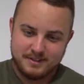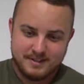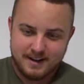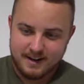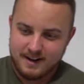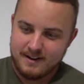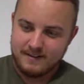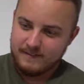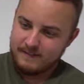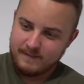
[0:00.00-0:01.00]
this thing out.
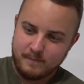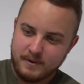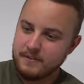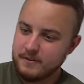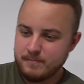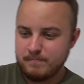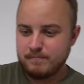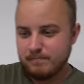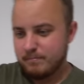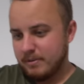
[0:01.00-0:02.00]
Get this
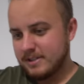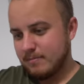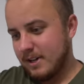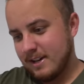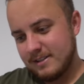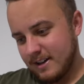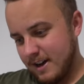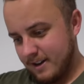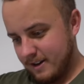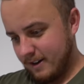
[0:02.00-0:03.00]
piece of plastic
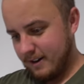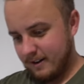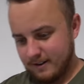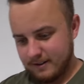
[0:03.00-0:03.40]
out of here.